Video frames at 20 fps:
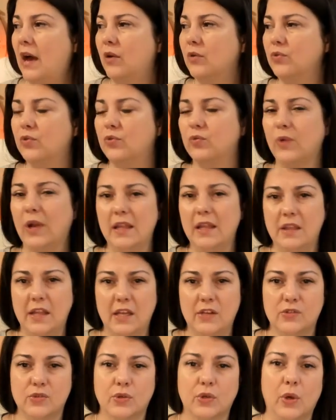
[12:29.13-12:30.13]
great
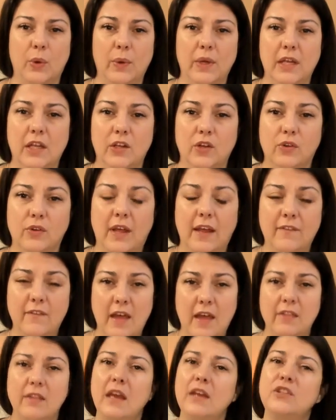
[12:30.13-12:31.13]
things are going in your life,
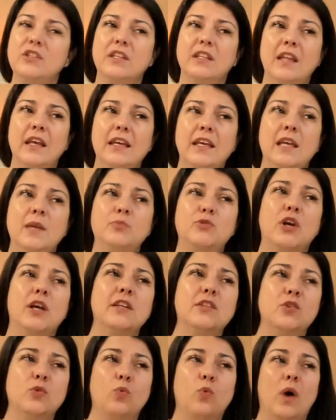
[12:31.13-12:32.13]
and they keep
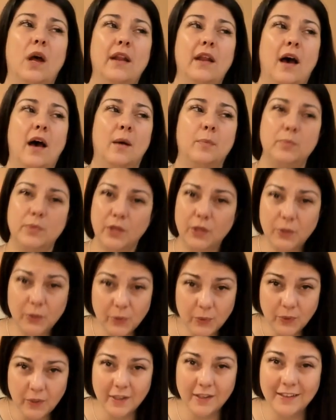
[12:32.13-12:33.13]
trying to one-up
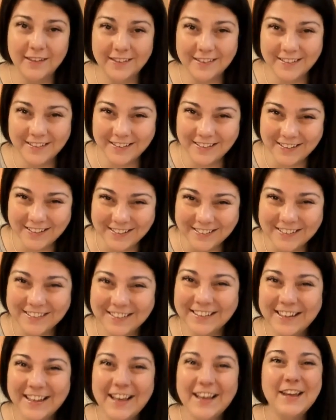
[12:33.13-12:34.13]
you.
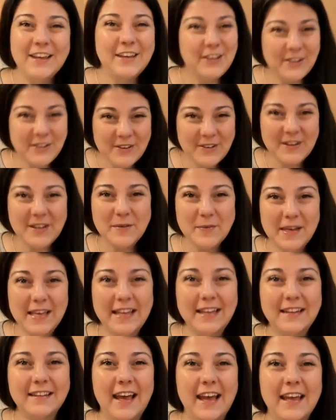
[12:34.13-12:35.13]
You know what I
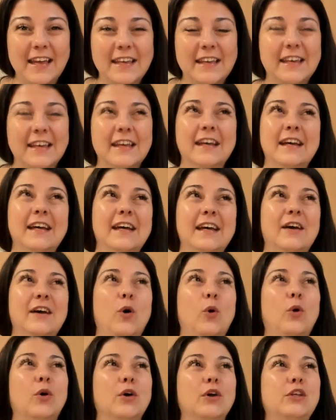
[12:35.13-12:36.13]
mean? Like,
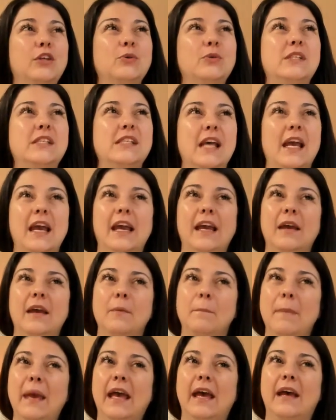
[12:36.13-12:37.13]
or you
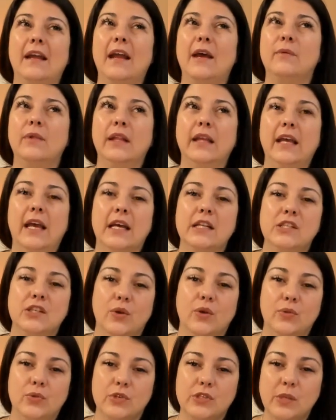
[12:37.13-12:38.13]
say, man, I really had to
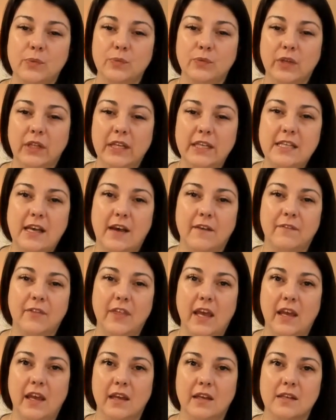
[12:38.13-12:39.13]
go through some really tough
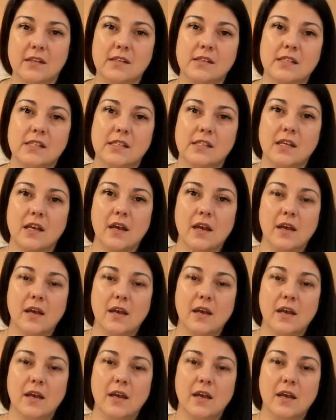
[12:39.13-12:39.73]
things